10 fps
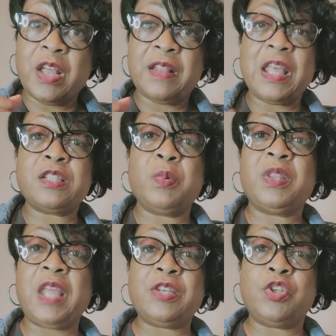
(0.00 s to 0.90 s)
that's what
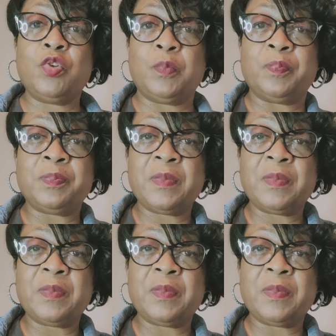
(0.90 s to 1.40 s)
they do.